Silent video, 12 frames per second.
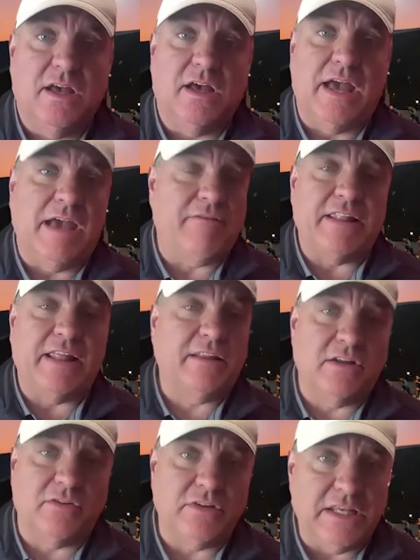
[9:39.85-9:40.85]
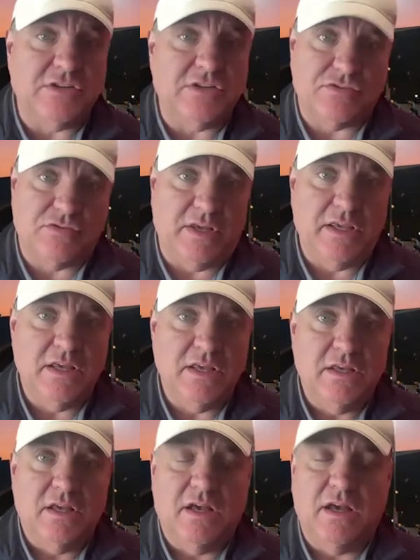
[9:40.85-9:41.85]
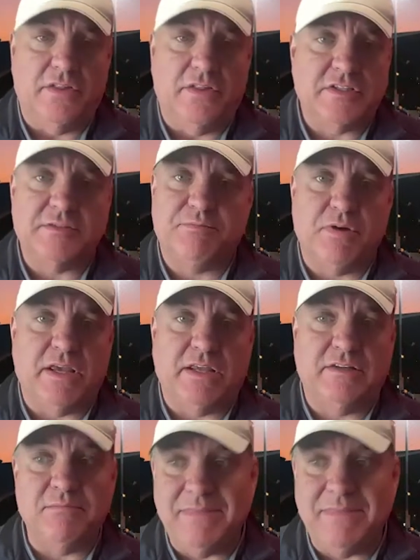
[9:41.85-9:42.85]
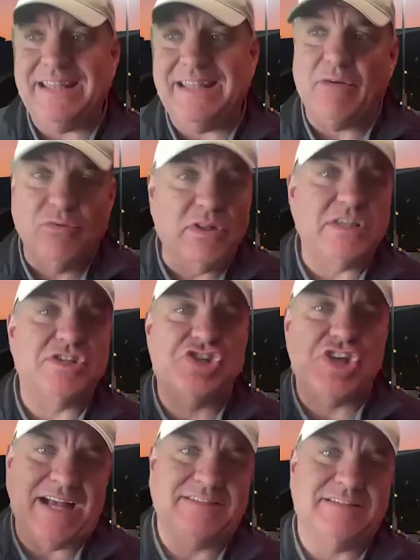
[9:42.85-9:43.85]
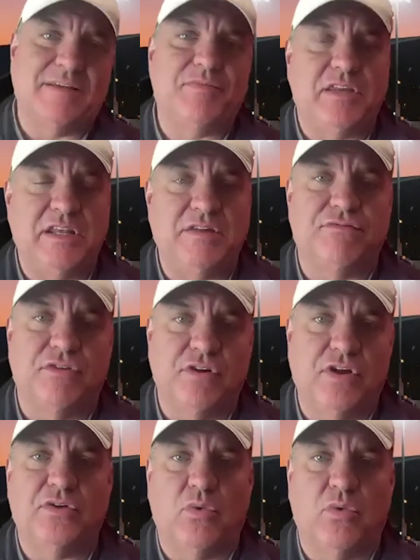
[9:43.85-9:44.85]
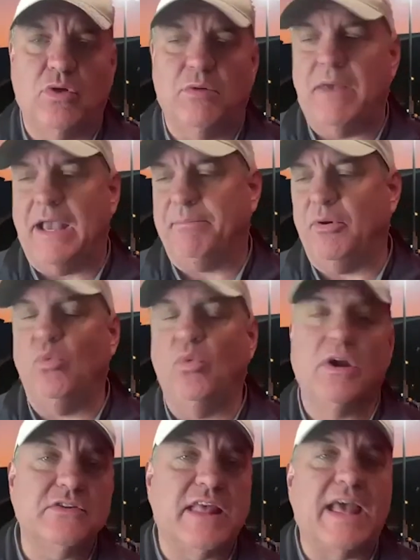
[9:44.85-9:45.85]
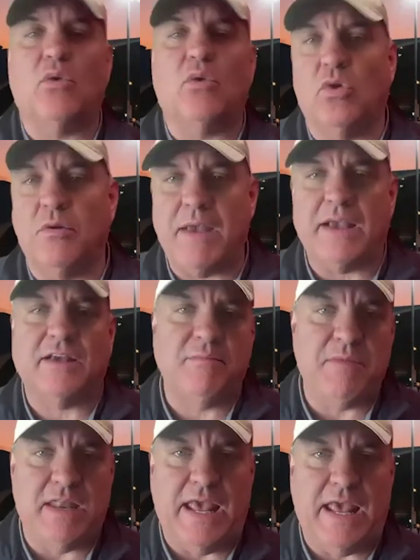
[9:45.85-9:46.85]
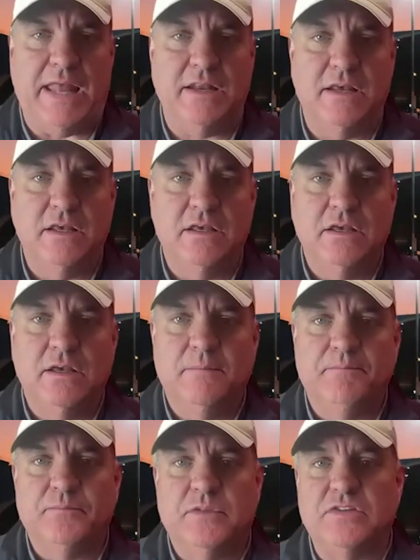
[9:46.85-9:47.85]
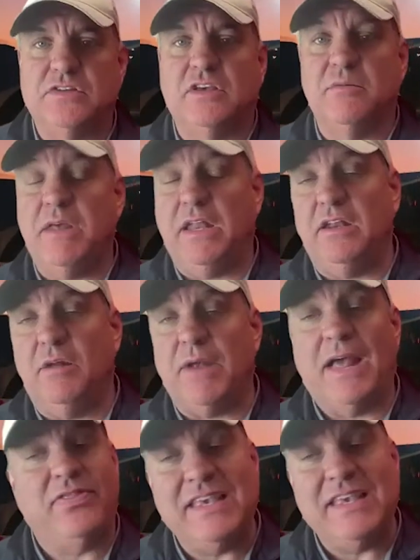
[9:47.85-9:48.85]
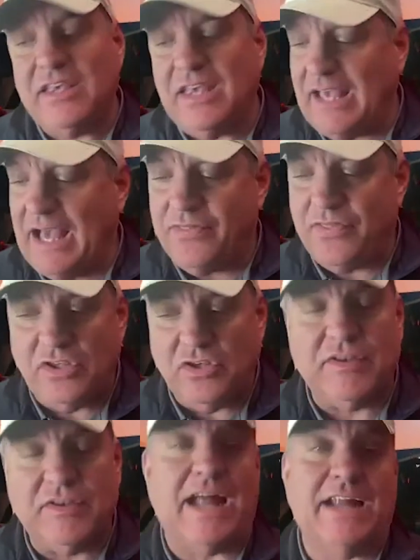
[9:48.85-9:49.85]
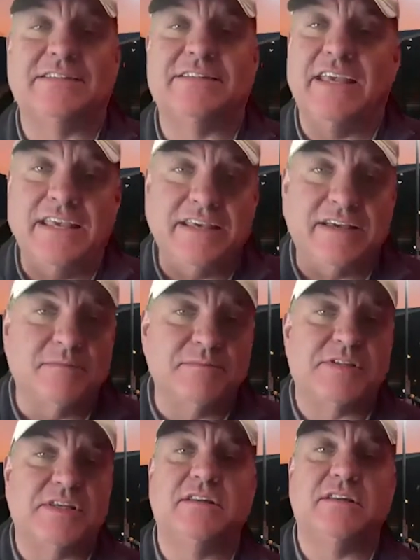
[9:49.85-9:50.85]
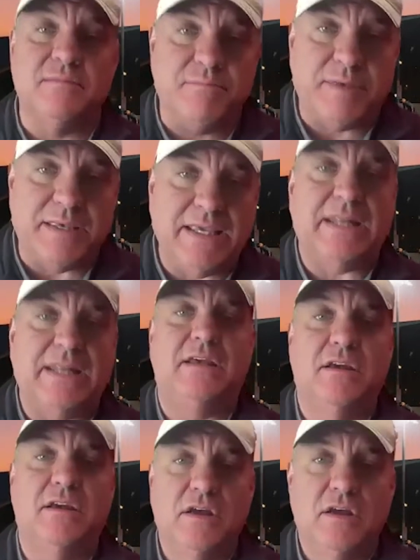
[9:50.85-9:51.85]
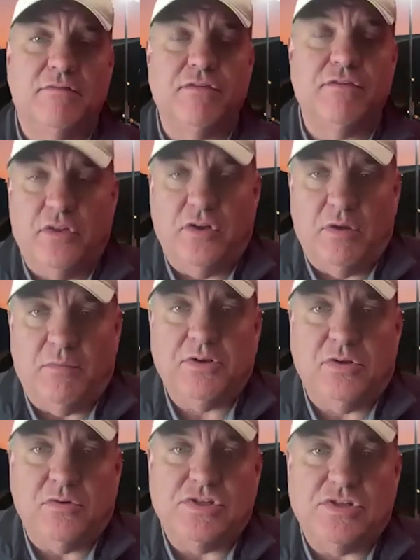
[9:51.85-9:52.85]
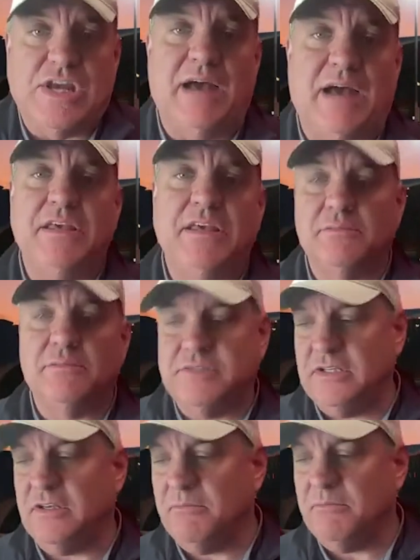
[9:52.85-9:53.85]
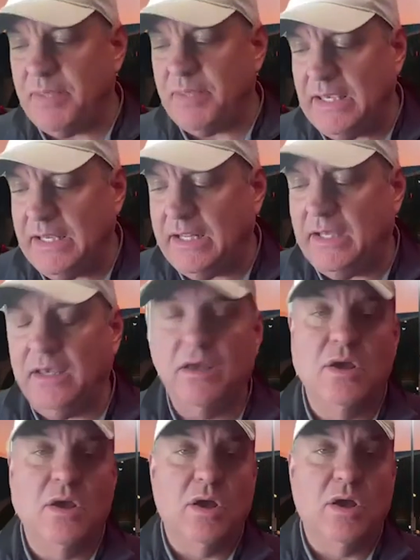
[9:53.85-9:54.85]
having that little knee injury this spring. To me, that really jacks up the need for another quarterback. But where does that quarterback come in at? Does he come in at number? I think you've got to say he comes in competing for the number two job. He comes in competing